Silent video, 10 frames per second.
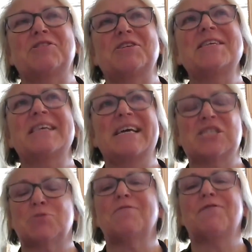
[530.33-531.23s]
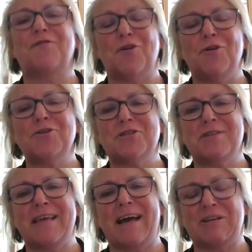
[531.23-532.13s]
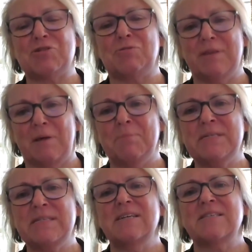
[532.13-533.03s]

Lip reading: didn't need to refer to the actual numbers.